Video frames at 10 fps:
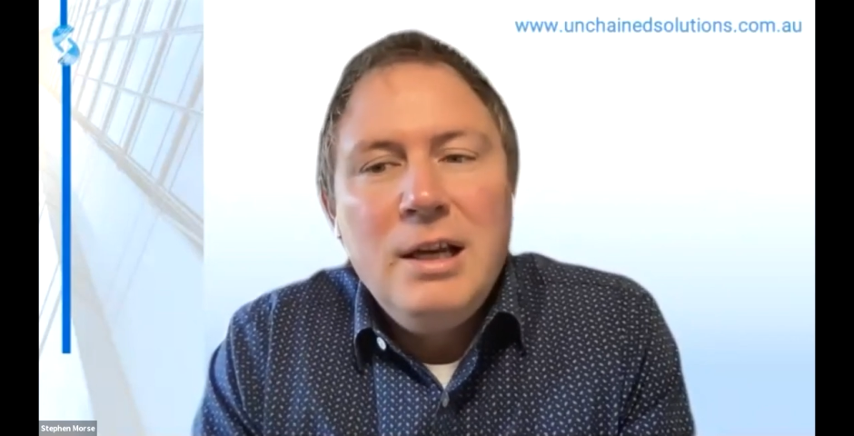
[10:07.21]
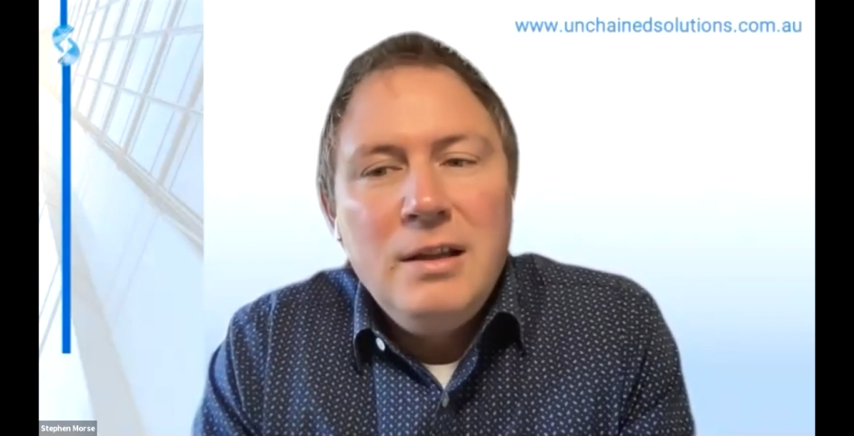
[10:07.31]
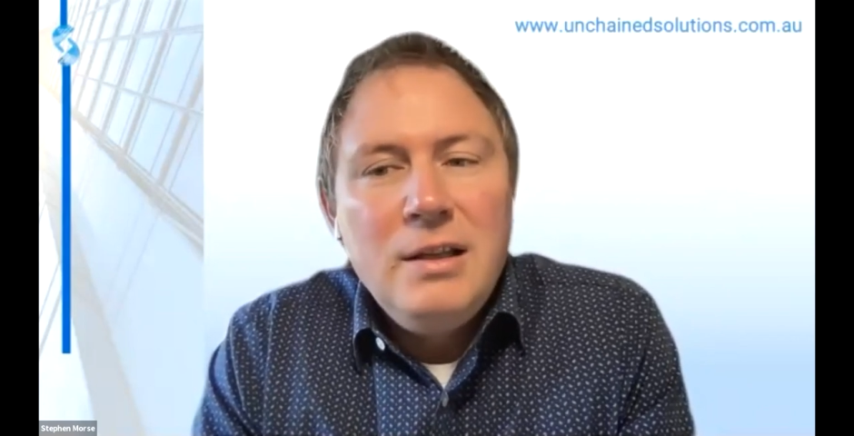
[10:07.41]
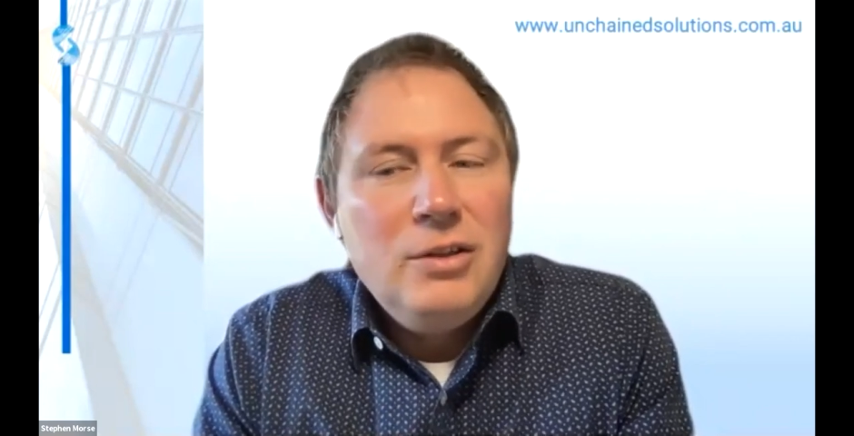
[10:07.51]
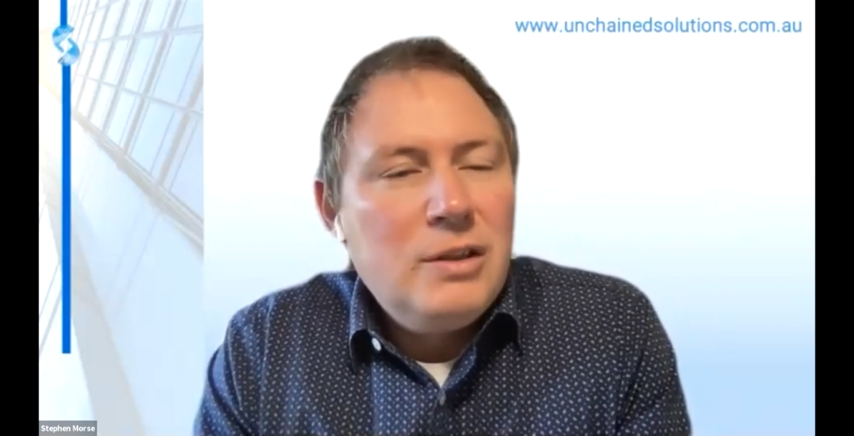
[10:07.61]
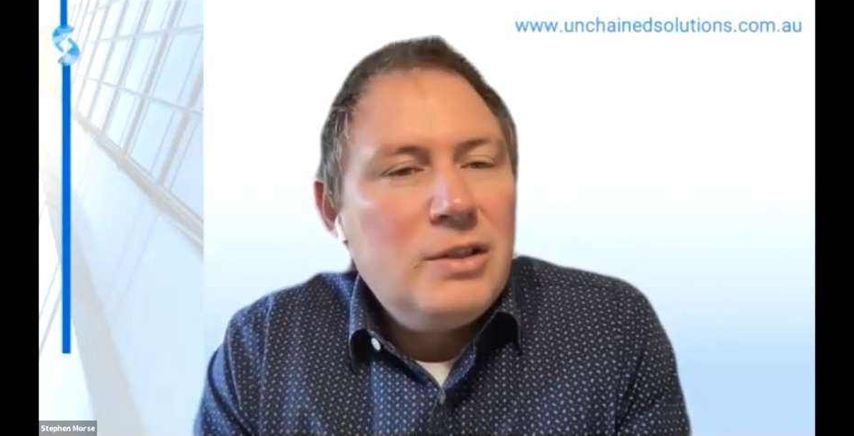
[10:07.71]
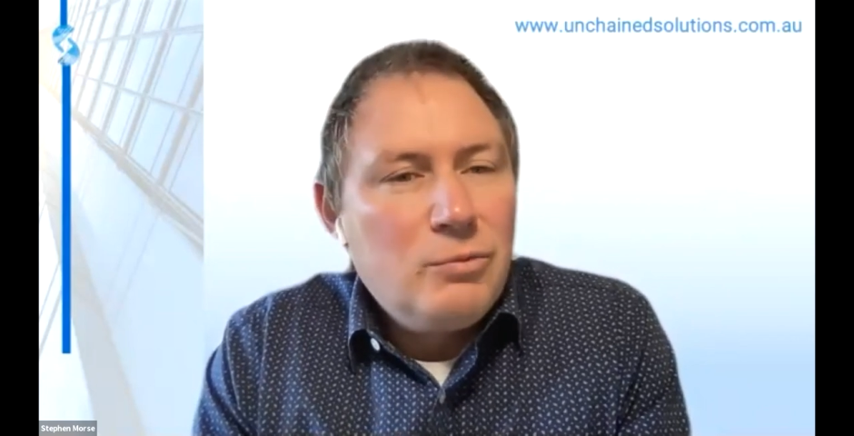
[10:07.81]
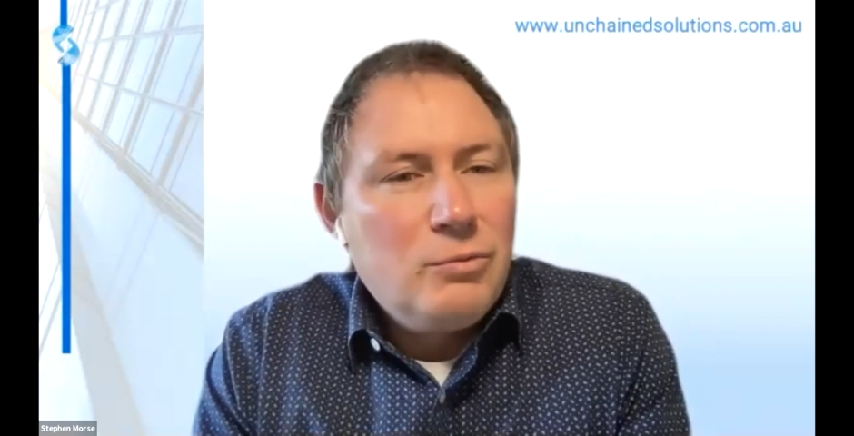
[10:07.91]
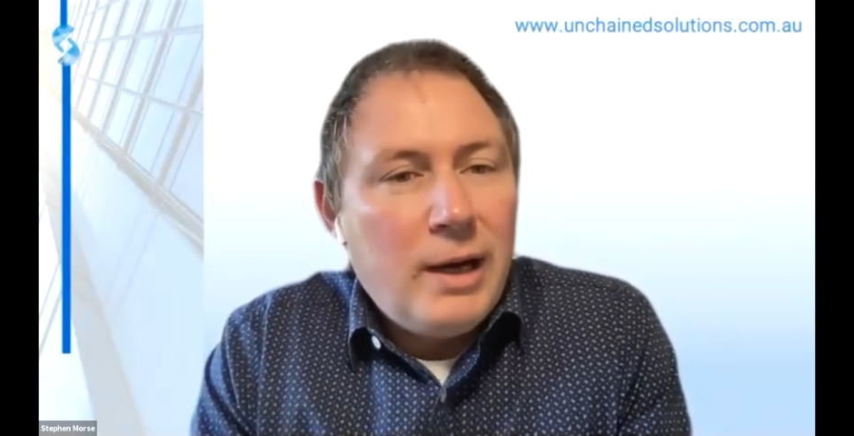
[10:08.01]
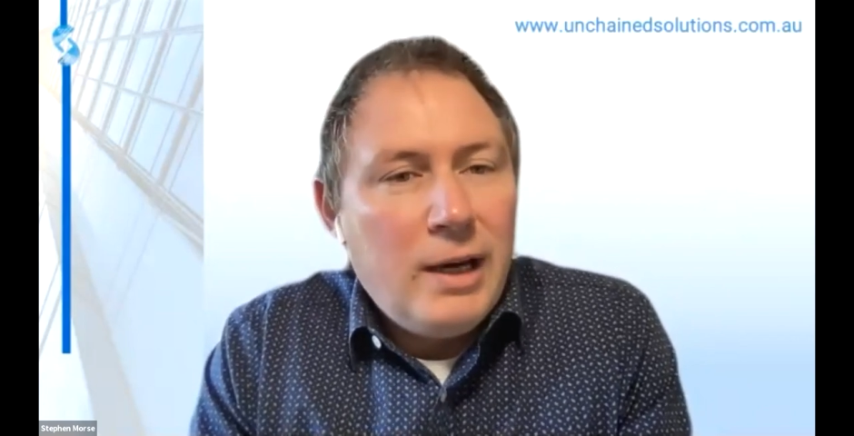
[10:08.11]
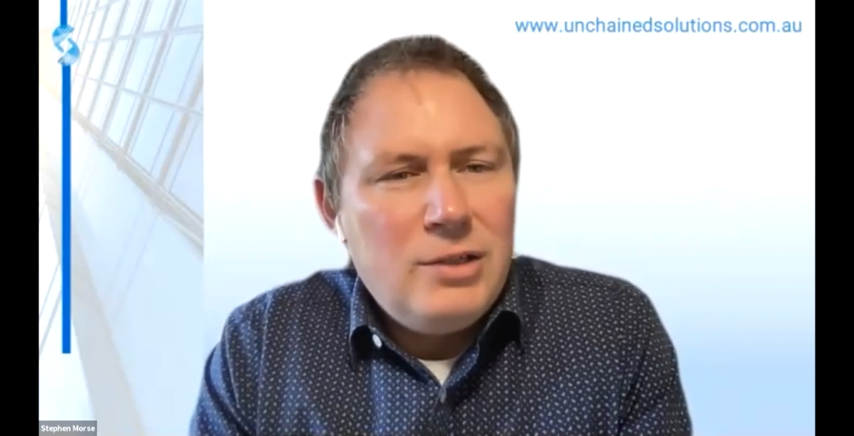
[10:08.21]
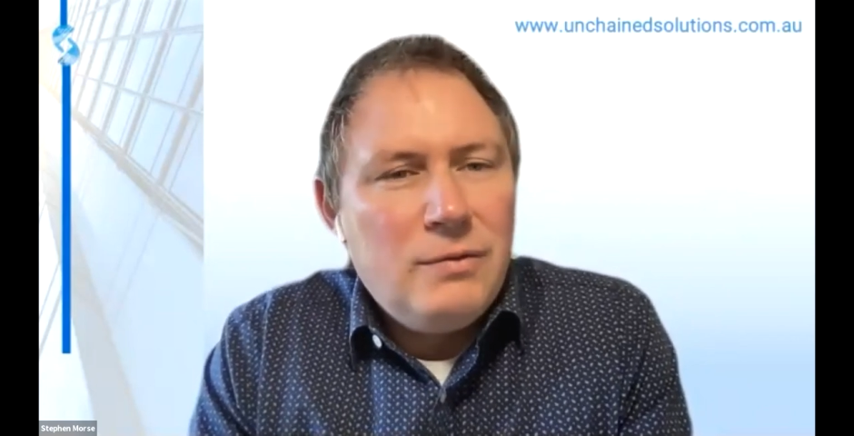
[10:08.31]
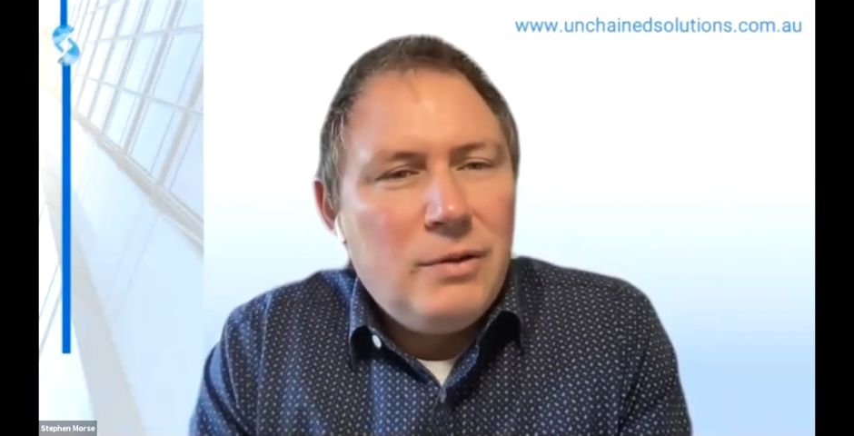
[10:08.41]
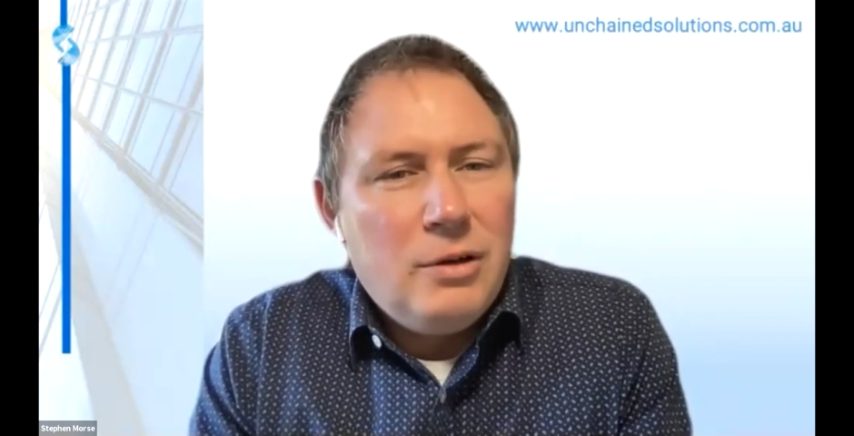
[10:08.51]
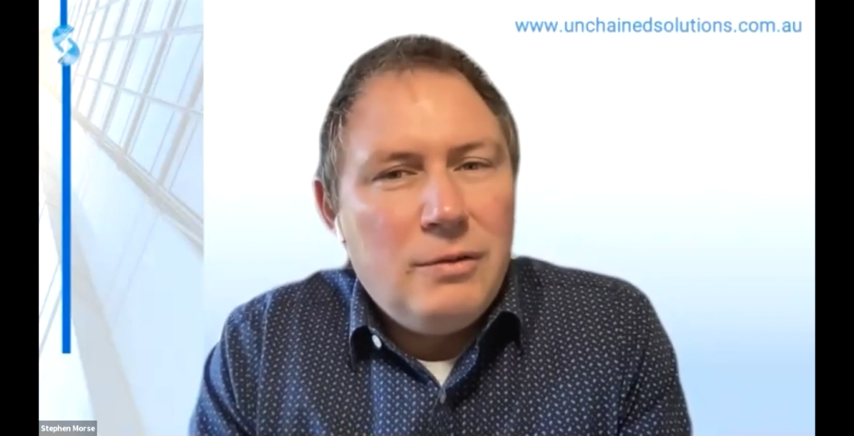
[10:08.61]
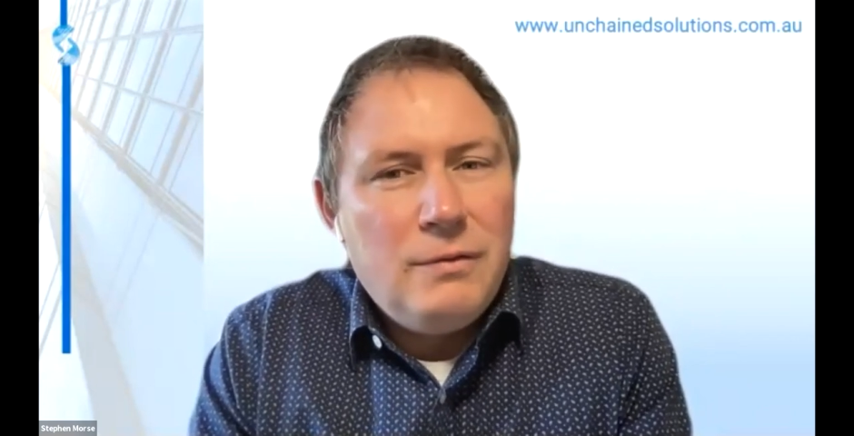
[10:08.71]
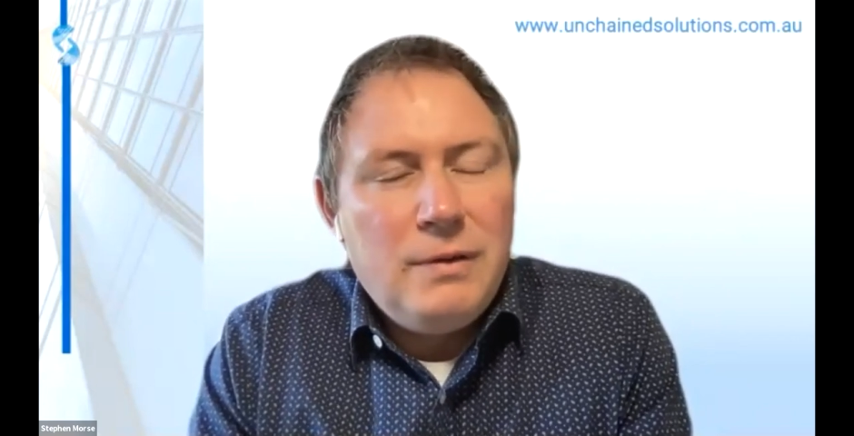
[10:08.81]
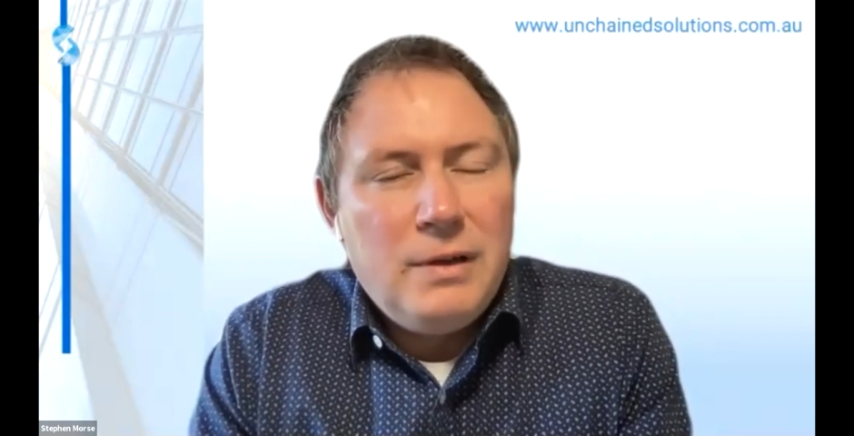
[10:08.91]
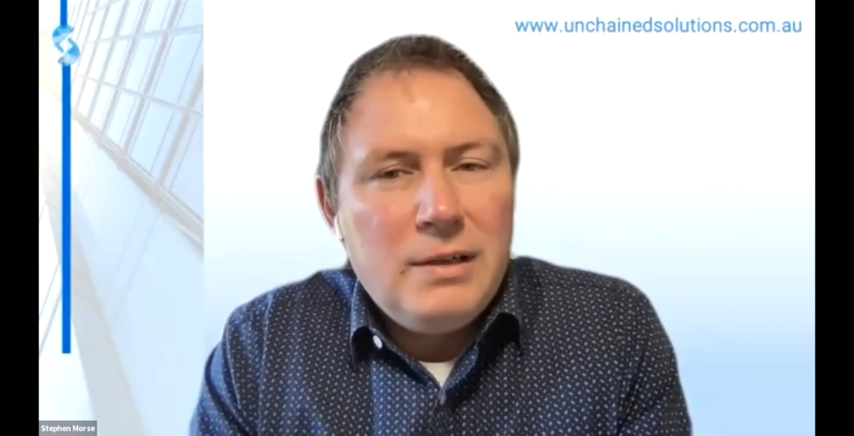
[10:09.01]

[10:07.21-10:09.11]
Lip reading: that there's a range of